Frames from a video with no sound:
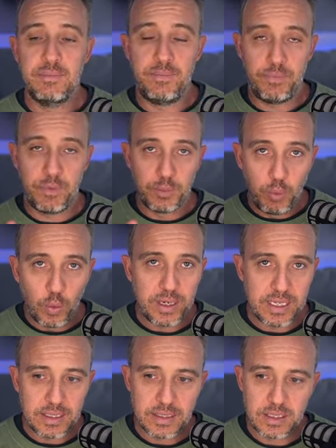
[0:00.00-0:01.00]
the point
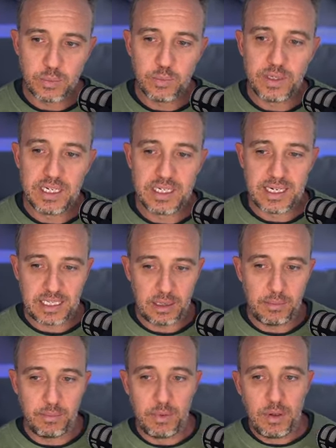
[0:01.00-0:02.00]
is, we need to take
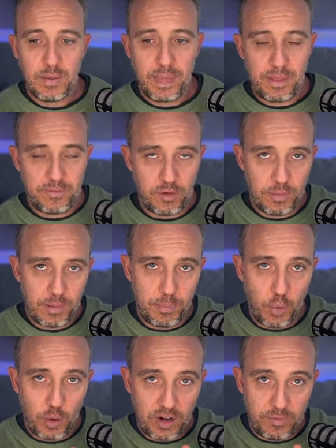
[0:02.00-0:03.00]
them from the
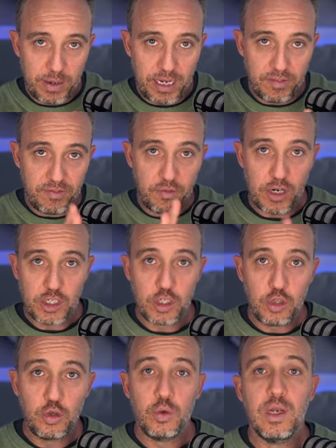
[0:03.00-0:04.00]
point of being a fresh
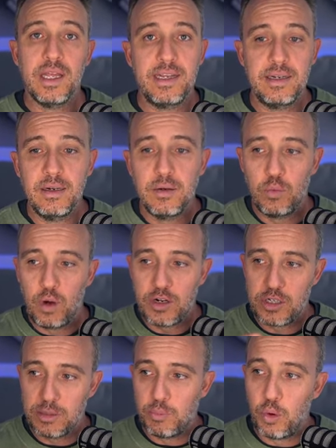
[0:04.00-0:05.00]
new lead right
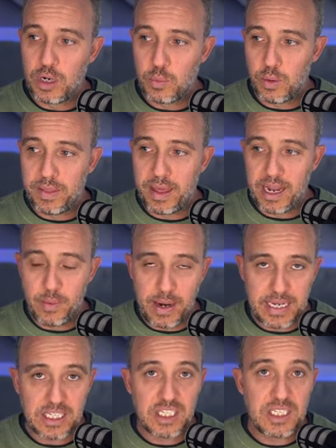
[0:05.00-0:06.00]
to the point where they are
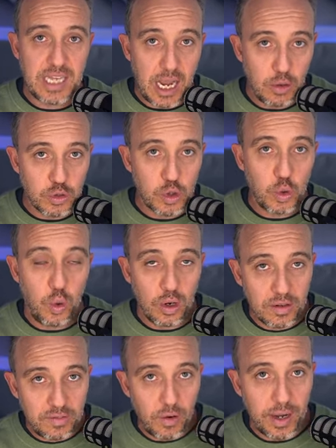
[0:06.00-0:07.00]
a sales
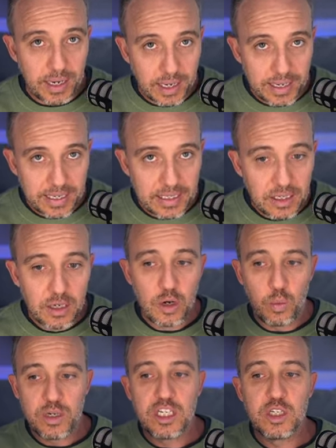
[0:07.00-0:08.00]
qualified lead,
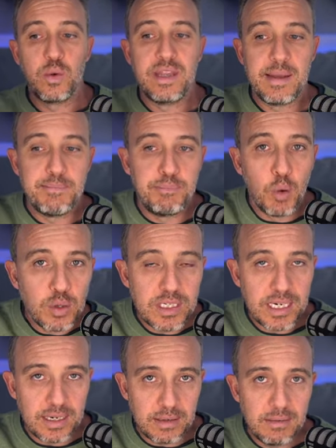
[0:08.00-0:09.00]
which is when they're booked
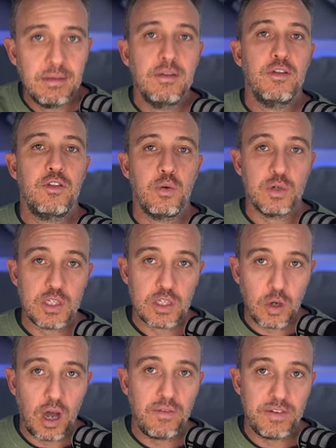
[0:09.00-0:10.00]
in to a
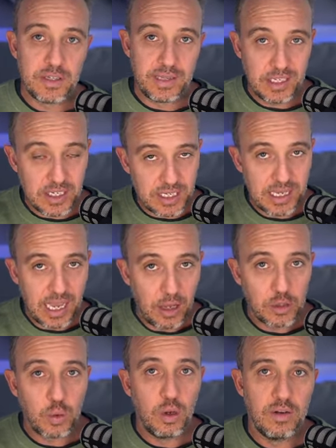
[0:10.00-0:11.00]
site visit. That's a sales
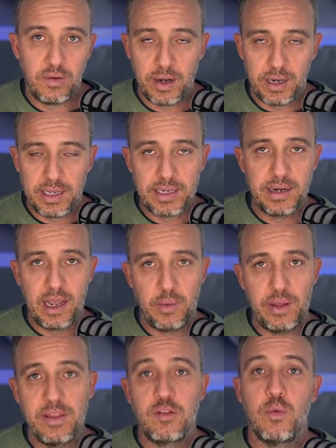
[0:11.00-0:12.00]
qualified lead at our
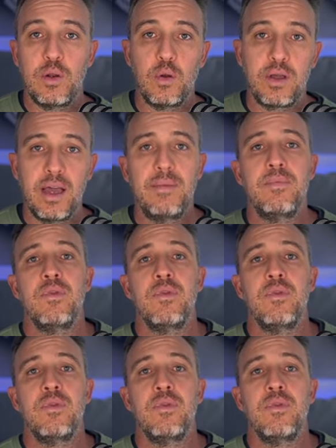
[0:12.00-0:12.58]
end. That's what we look at.